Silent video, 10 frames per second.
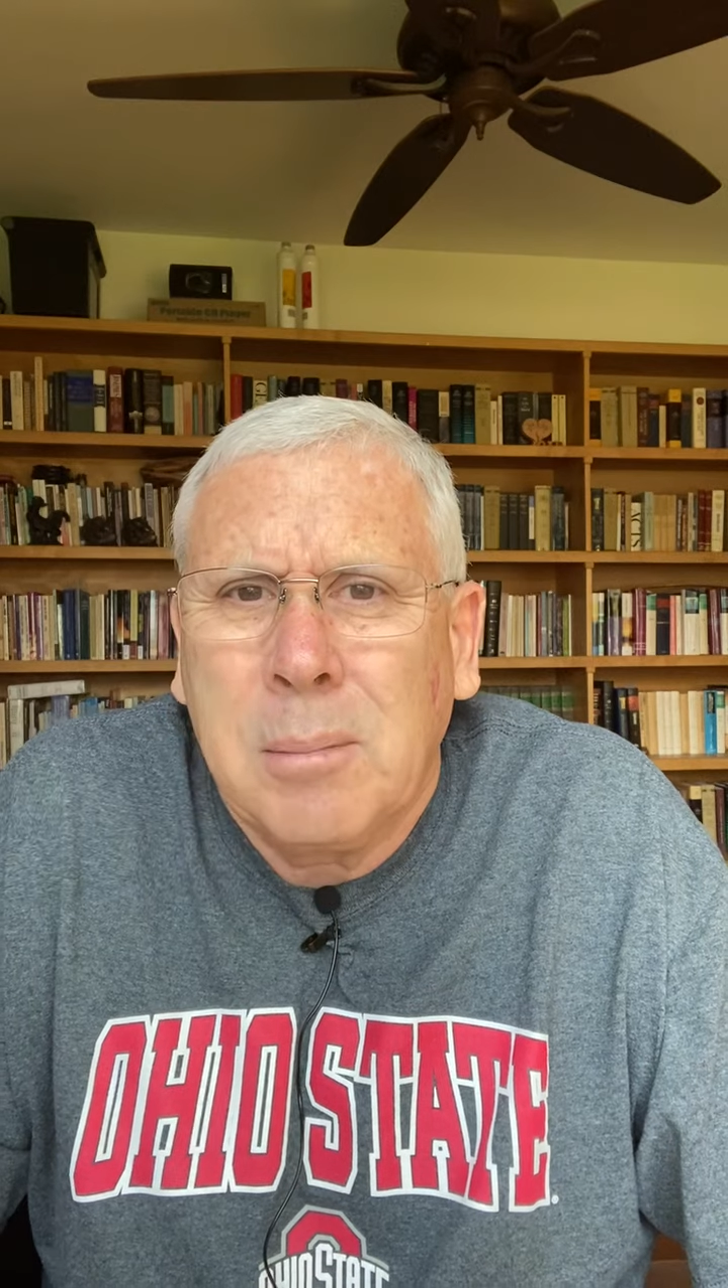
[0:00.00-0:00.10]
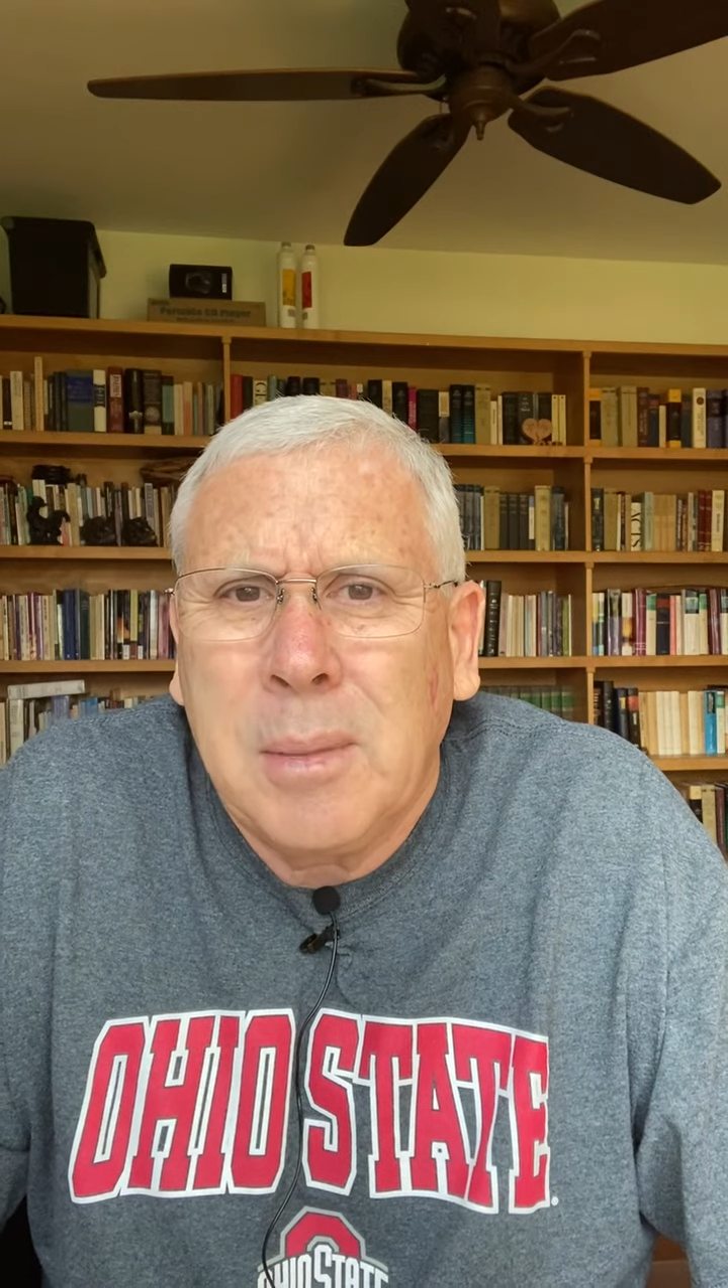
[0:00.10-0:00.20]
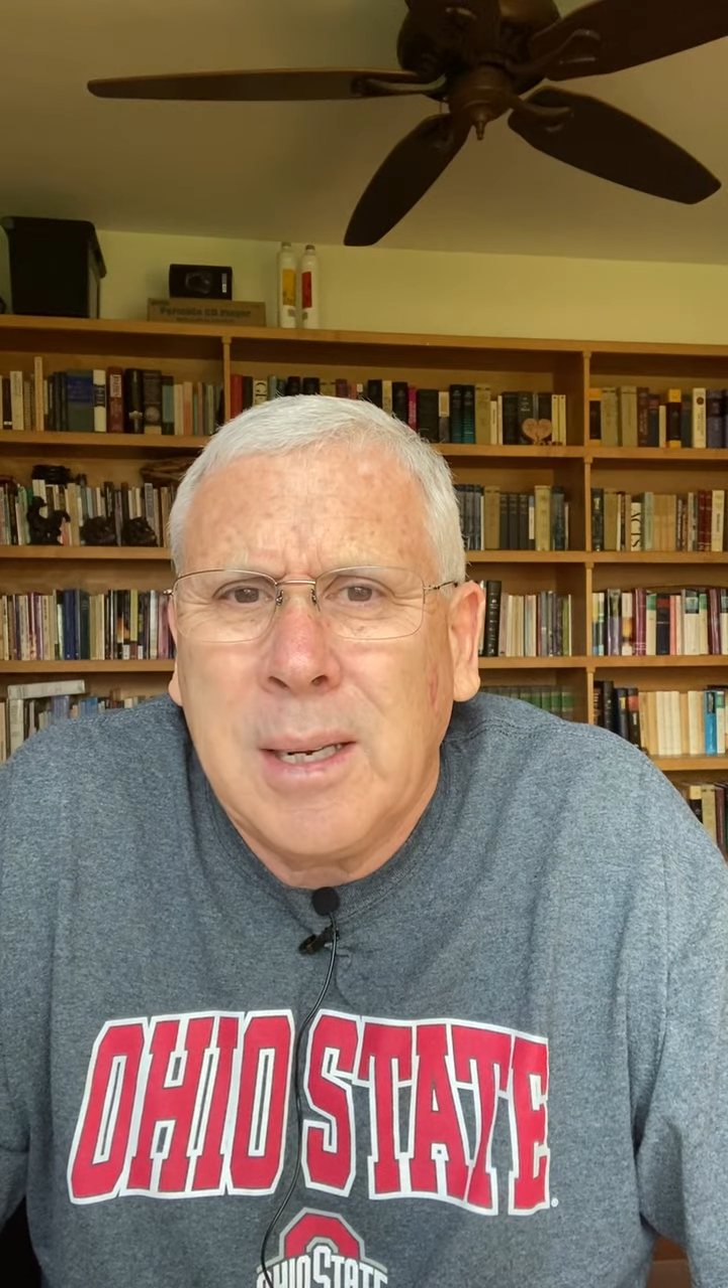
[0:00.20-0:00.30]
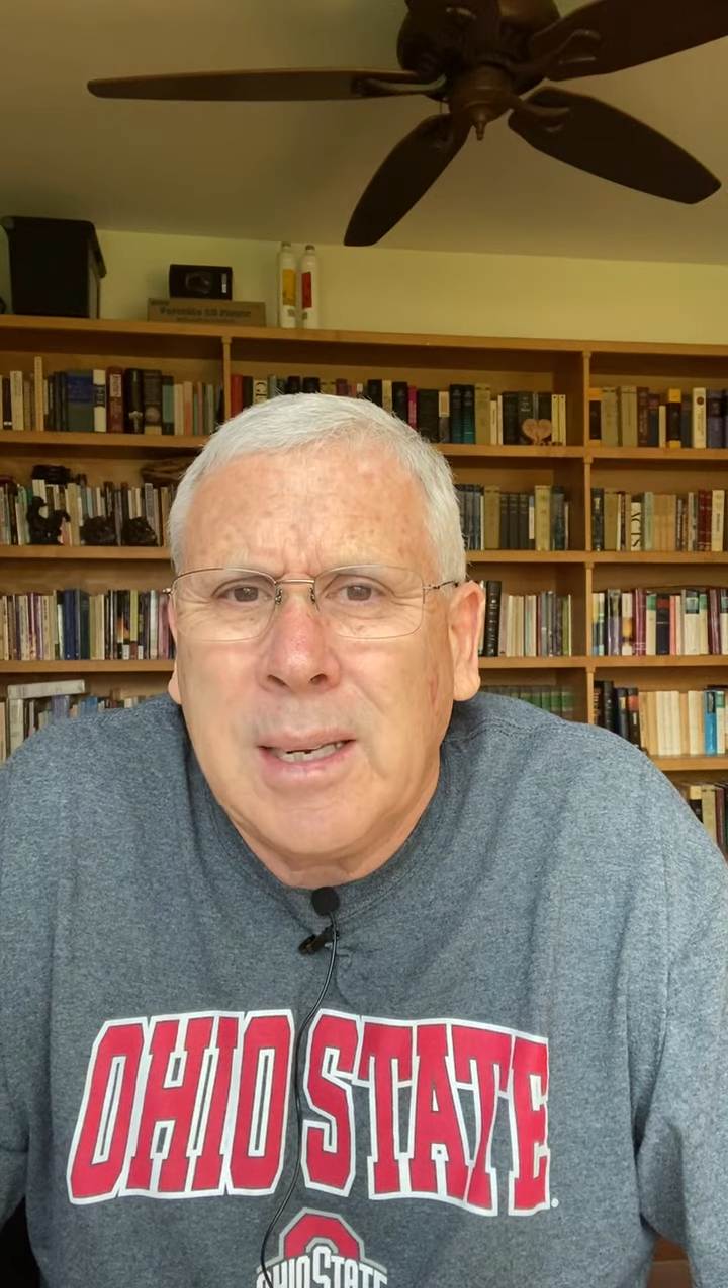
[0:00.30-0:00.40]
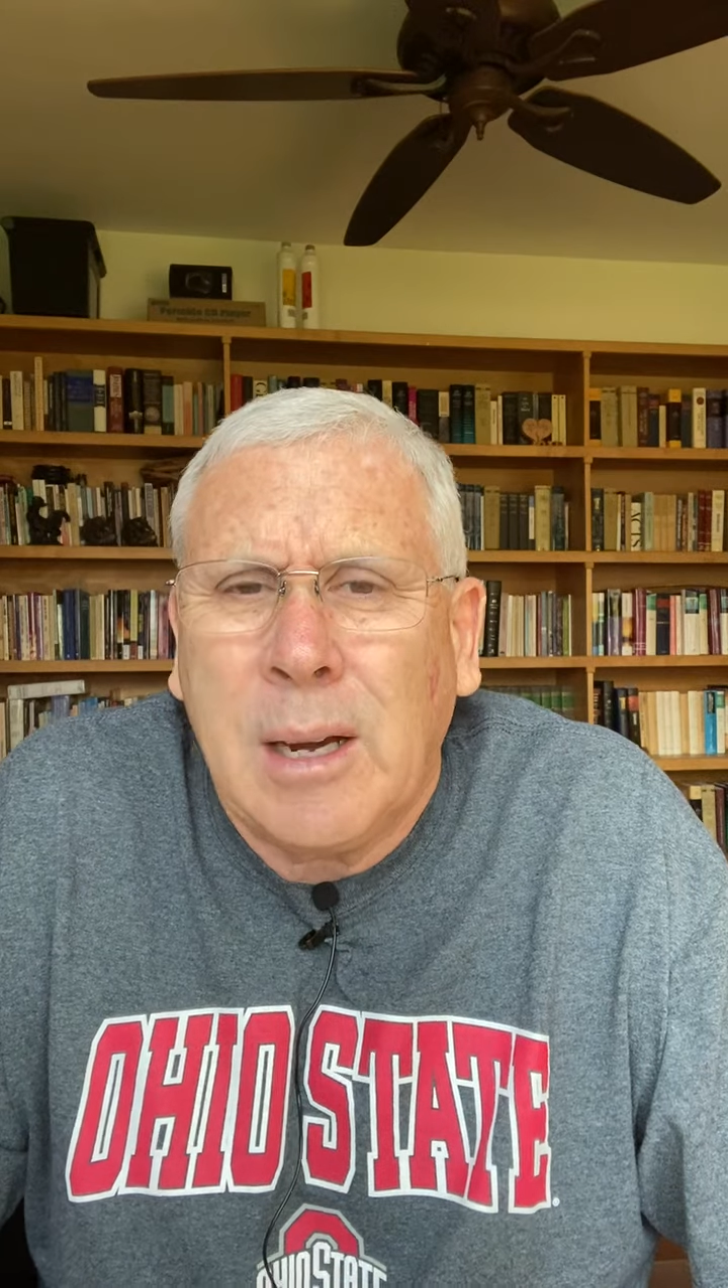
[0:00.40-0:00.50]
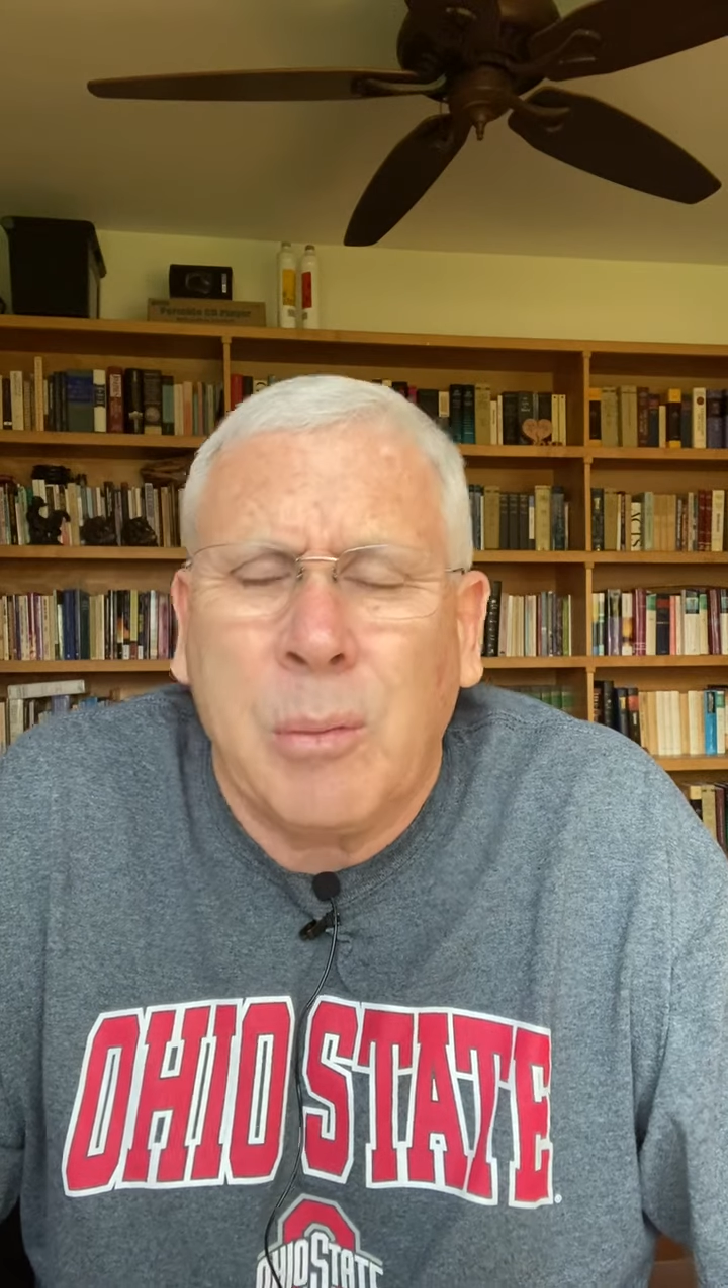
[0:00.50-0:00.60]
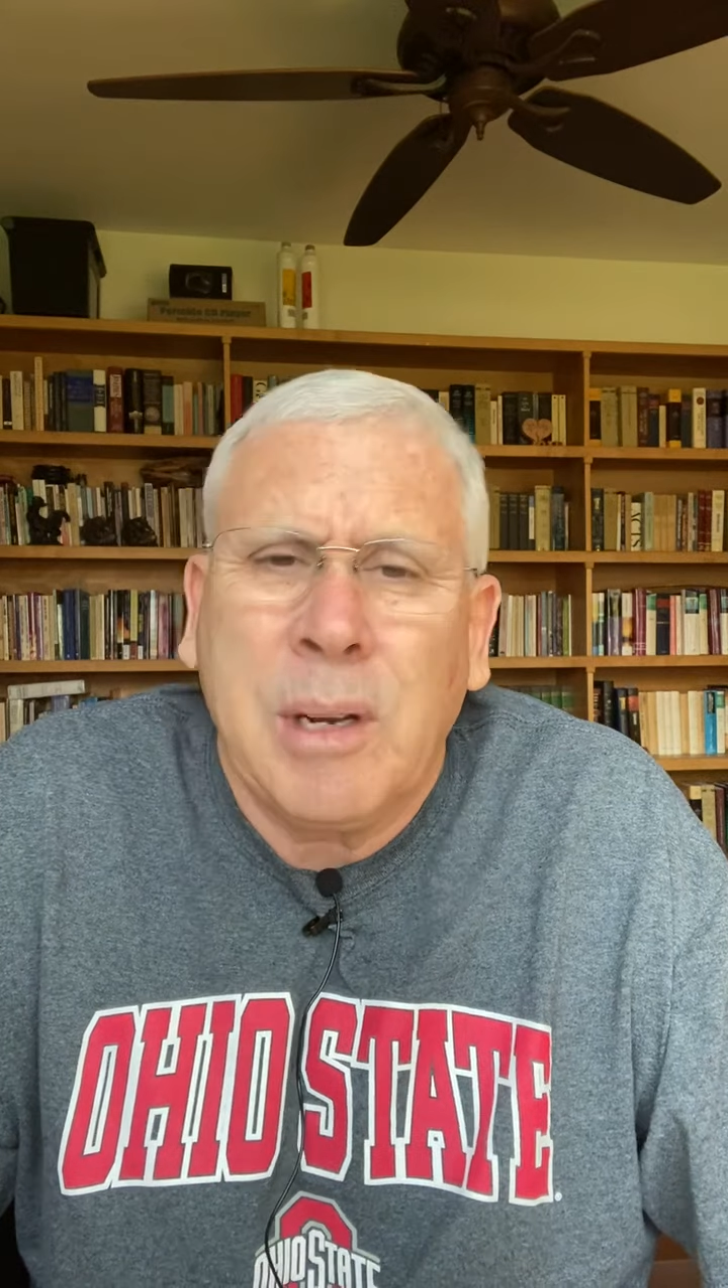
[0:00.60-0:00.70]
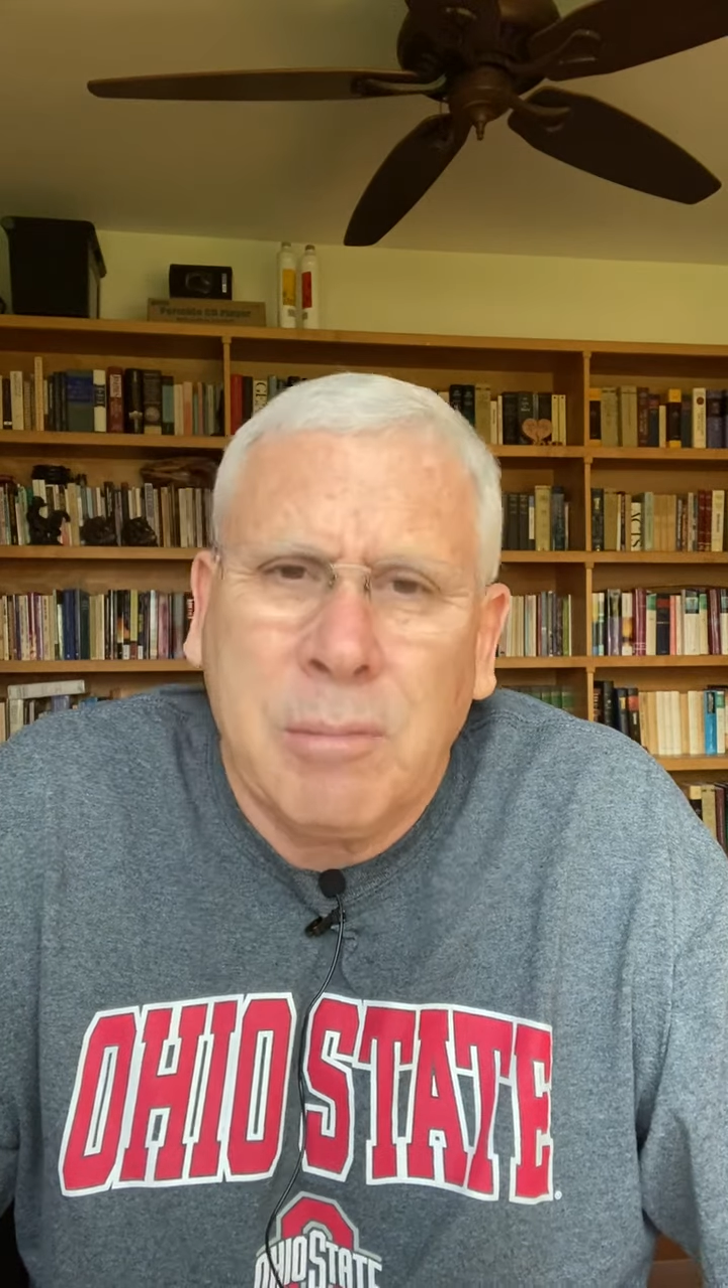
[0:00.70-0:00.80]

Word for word: now we,